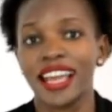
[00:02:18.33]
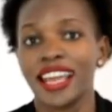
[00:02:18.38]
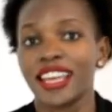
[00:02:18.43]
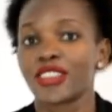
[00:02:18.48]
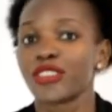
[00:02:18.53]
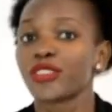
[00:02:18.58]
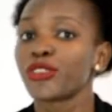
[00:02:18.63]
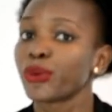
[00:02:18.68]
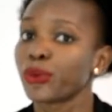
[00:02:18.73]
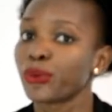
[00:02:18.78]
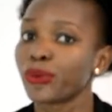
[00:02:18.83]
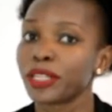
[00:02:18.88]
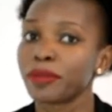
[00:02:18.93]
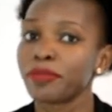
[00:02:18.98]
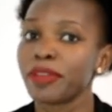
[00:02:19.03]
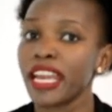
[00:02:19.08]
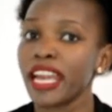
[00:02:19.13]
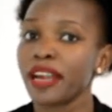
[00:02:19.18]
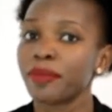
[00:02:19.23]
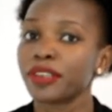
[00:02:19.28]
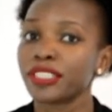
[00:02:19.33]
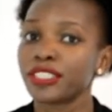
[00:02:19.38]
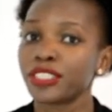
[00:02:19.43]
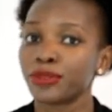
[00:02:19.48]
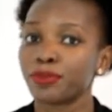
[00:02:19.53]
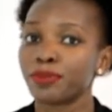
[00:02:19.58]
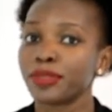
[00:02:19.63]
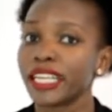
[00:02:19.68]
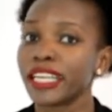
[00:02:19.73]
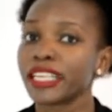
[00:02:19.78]
you will be able to
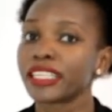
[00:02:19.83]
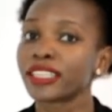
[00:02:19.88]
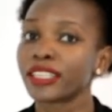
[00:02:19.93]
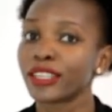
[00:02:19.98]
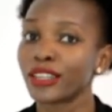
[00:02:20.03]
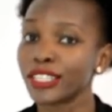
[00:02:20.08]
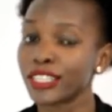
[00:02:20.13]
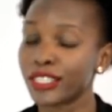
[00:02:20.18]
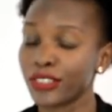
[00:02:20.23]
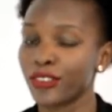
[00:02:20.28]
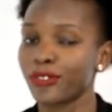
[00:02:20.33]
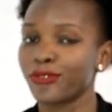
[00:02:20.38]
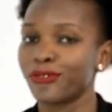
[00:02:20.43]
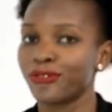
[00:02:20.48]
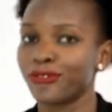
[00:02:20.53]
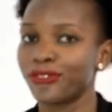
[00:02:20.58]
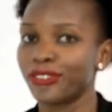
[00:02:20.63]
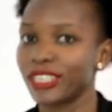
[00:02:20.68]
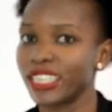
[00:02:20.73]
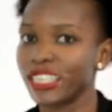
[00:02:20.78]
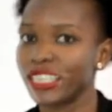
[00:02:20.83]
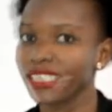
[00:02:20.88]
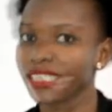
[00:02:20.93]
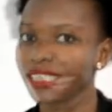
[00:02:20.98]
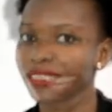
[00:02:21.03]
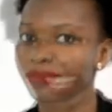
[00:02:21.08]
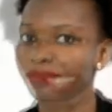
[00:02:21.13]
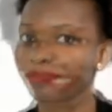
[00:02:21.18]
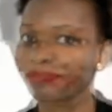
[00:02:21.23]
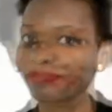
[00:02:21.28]
blend lots of food.
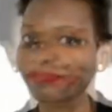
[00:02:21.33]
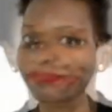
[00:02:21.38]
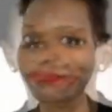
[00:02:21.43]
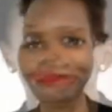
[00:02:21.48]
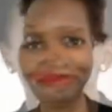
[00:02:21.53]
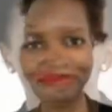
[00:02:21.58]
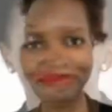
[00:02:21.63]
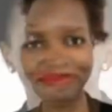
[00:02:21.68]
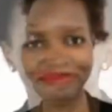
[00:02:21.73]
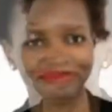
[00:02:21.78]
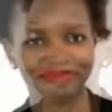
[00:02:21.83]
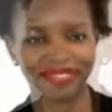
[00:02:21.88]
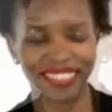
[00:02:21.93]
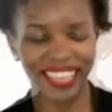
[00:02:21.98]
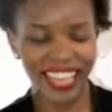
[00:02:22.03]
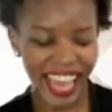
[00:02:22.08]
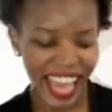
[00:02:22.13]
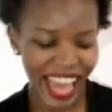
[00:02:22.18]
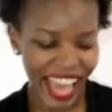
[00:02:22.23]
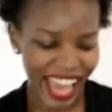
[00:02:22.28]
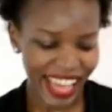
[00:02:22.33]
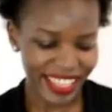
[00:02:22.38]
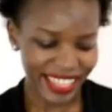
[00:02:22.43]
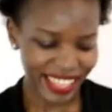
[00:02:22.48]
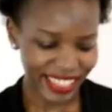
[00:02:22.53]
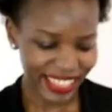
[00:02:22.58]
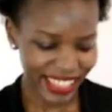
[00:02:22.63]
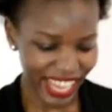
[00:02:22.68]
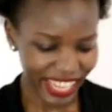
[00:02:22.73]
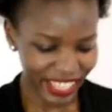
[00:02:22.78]
And
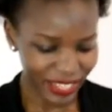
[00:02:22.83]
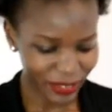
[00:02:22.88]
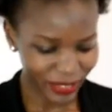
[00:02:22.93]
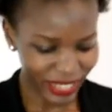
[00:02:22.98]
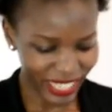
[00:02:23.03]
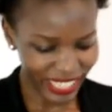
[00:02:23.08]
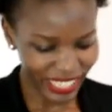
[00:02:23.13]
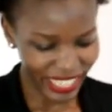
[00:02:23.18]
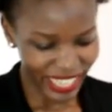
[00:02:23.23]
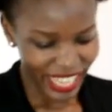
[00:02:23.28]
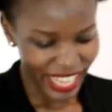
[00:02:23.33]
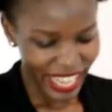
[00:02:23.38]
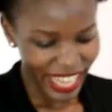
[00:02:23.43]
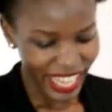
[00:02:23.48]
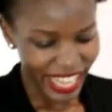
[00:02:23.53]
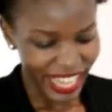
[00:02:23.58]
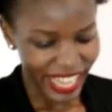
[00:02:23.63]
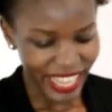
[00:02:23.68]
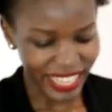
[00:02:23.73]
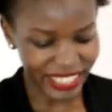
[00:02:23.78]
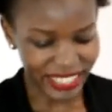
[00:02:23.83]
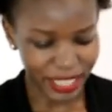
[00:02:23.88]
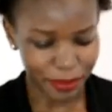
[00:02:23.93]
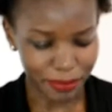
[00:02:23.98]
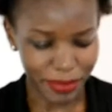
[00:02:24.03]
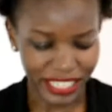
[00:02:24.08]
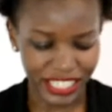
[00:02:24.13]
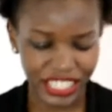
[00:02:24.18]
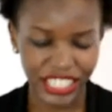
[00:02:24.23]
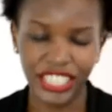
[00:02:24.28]
the third one is the
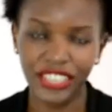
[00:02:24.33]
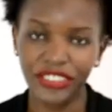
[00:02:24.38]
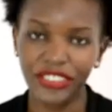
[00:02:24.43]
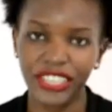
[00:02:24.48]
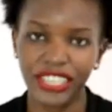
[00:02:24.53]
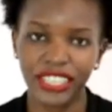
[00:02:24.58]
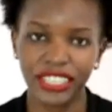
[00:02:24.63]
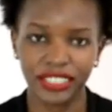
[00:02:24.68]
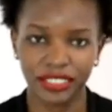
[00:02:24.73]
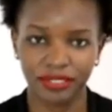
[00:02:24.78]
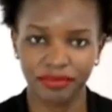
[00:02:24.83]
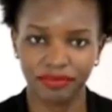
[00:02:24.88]
material.